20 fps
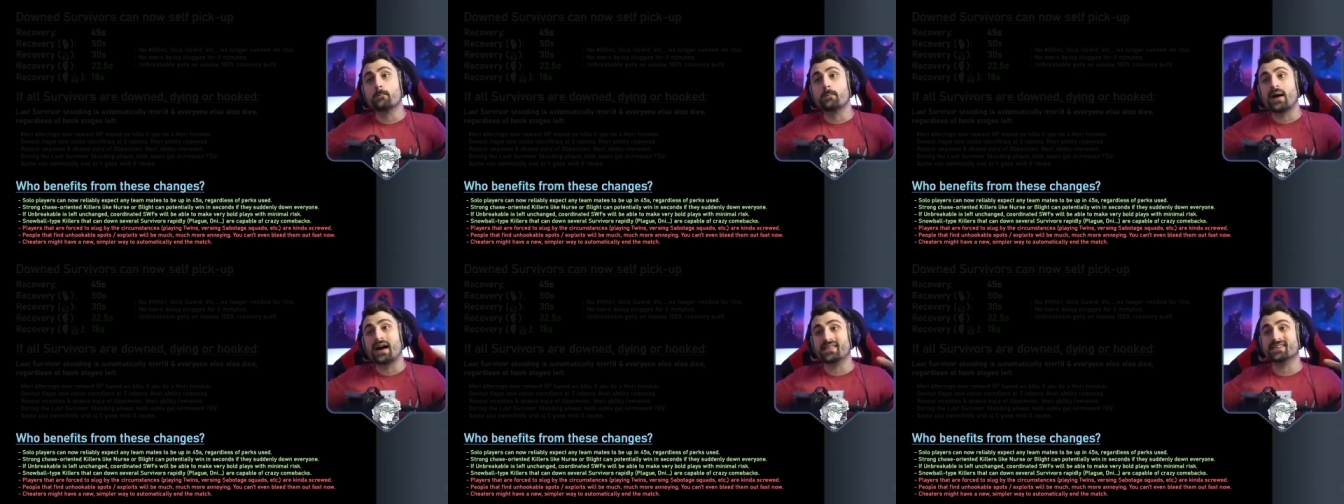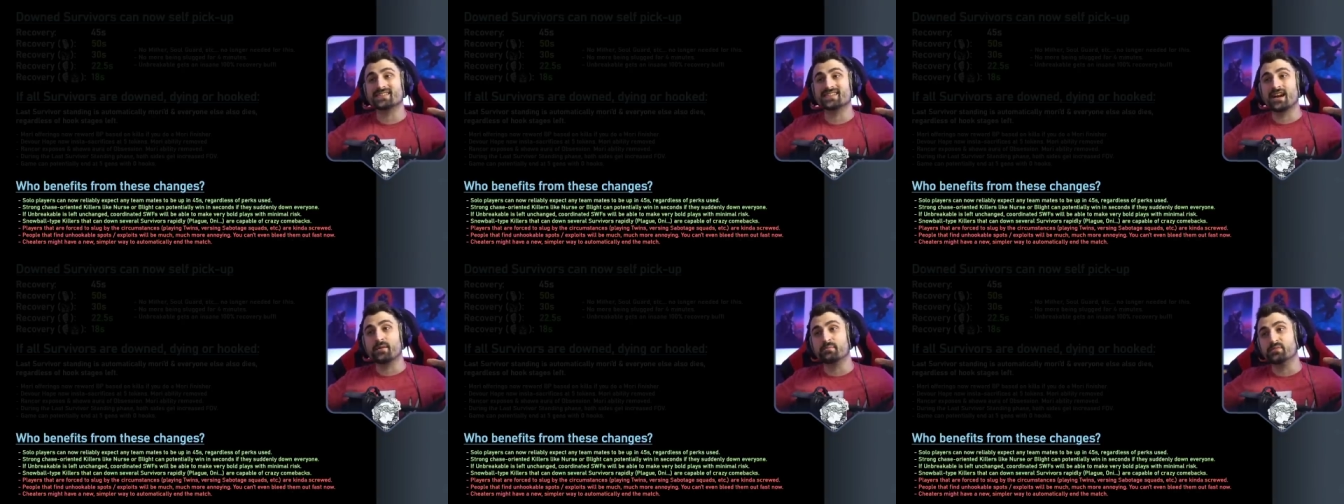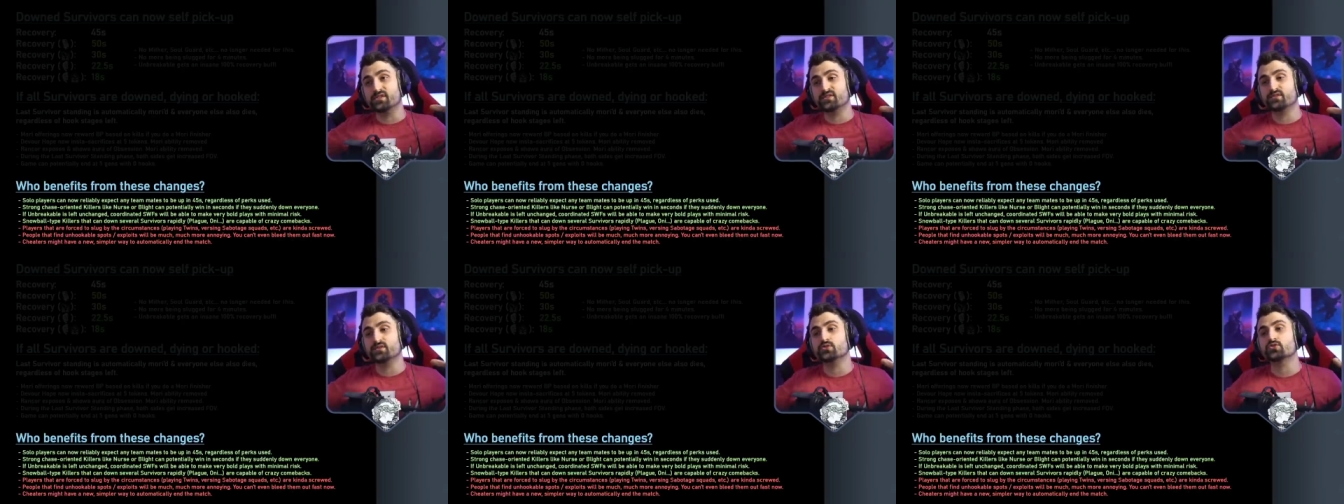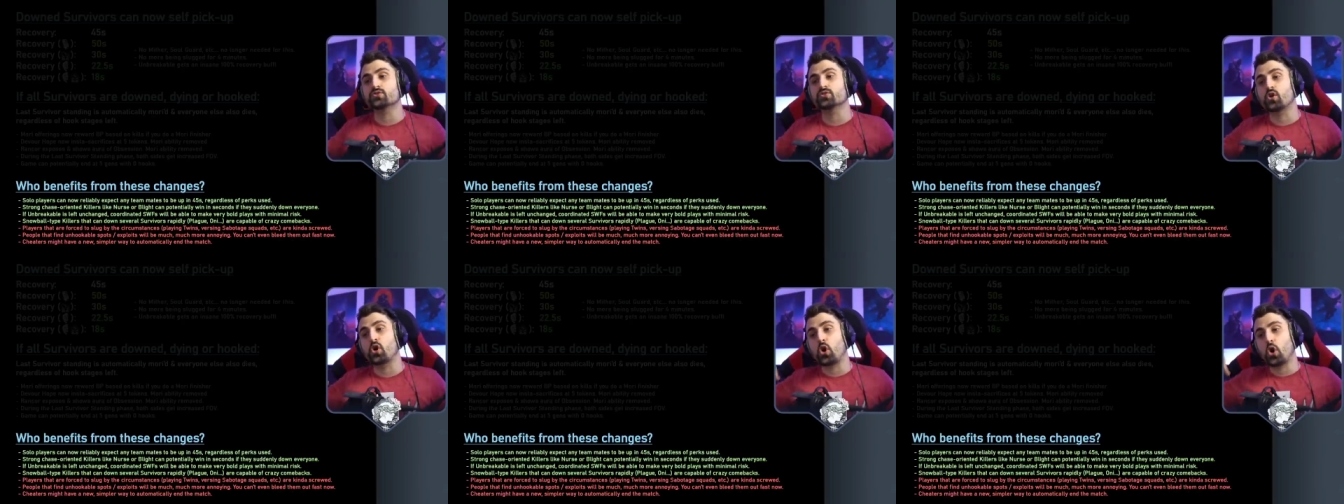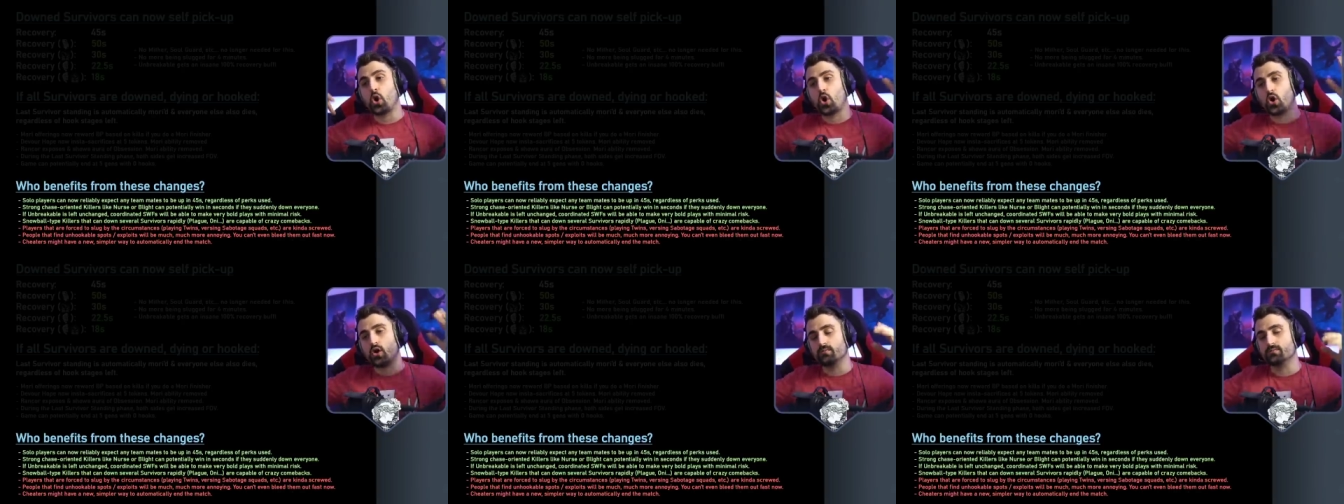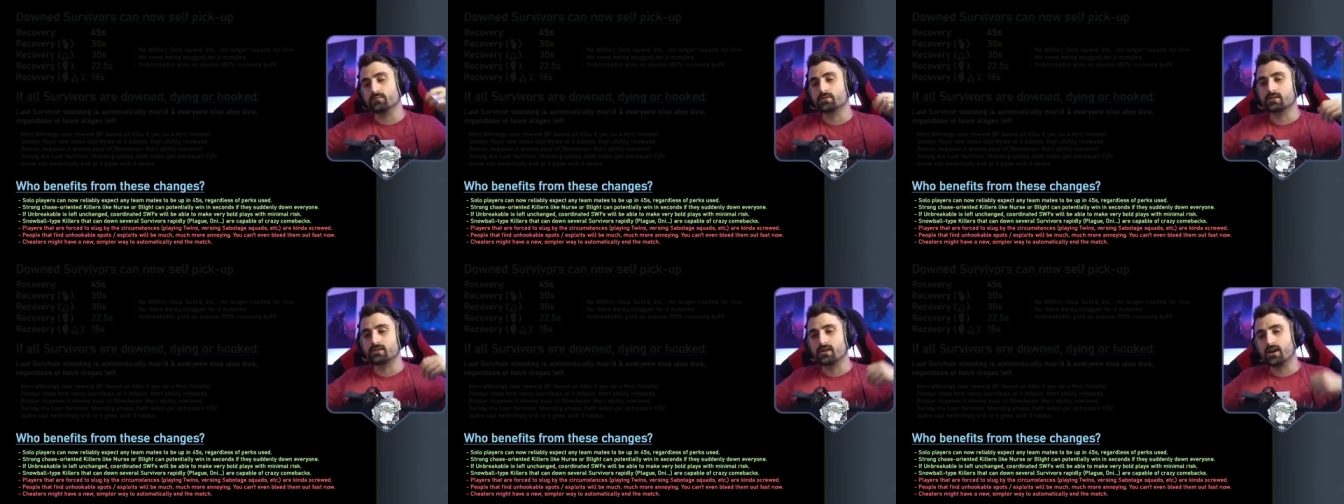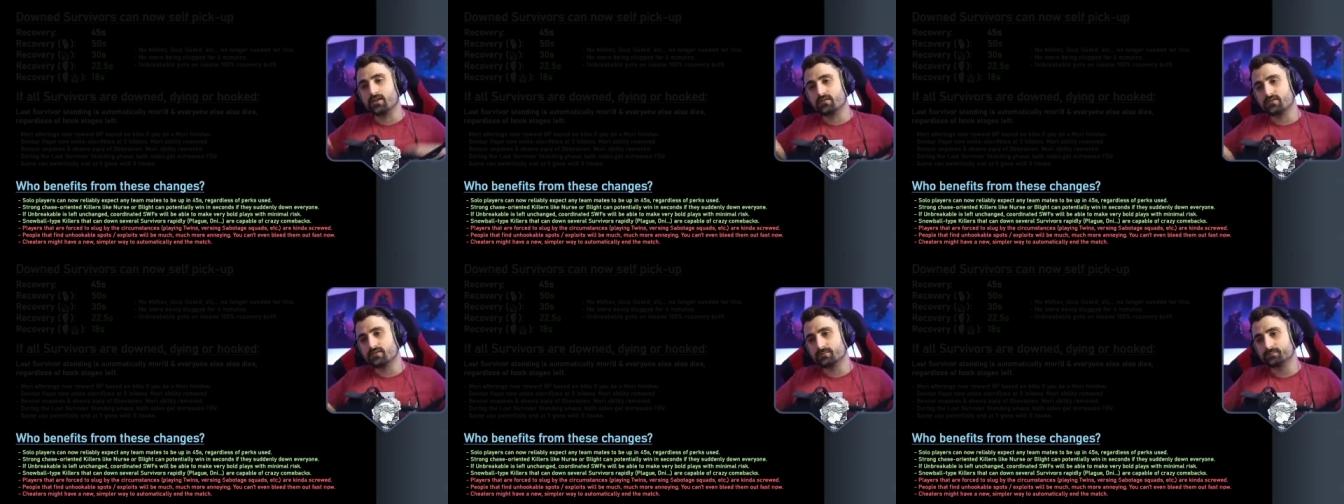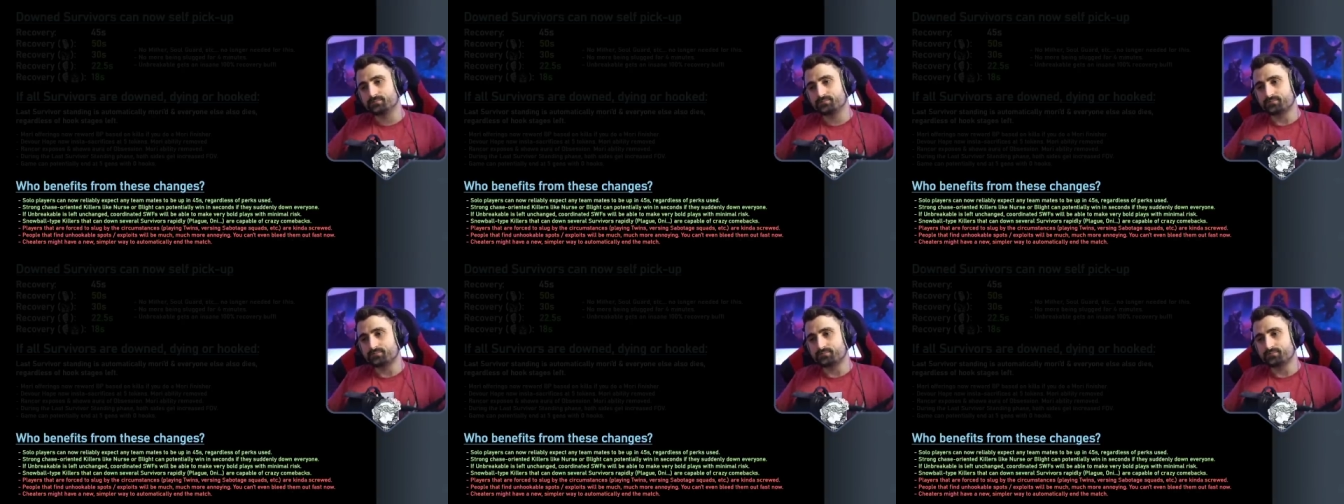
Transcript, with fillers: by the time this feature comes live.